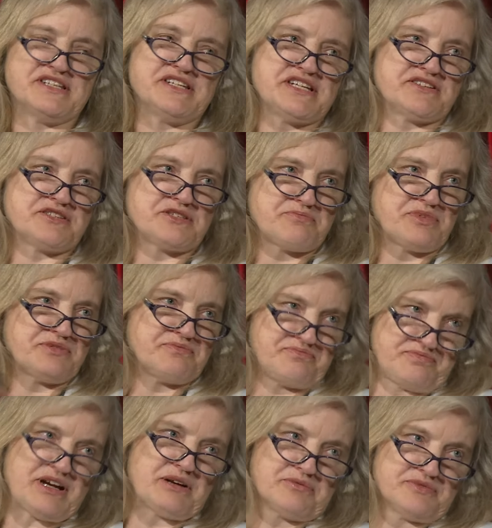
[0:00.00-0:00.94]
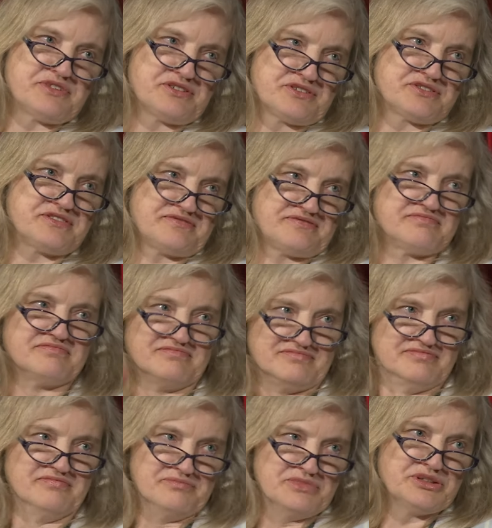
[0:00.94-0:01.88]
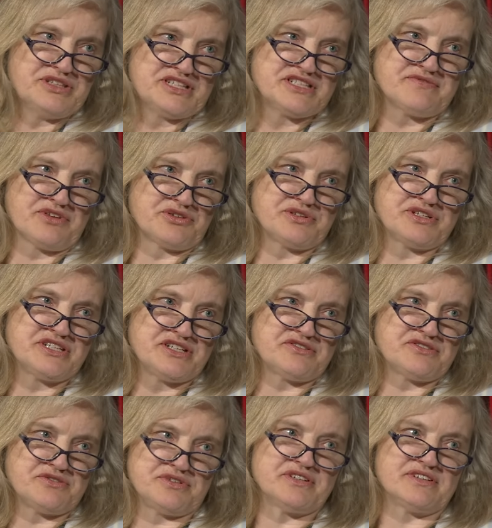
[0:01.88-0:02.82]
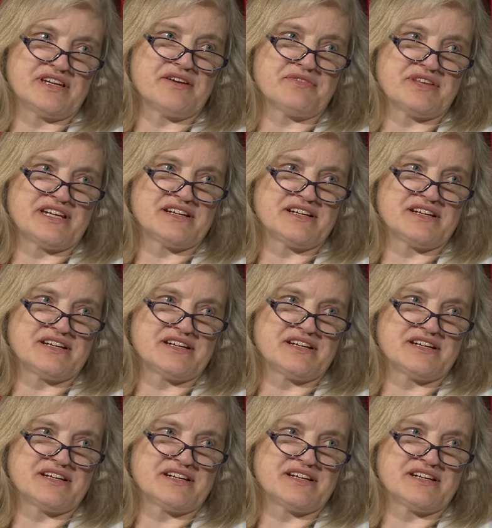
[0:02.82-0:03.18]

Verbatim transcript: Indians, but yes. probably there's millions yeah. of other Indians who didn't. Yeah,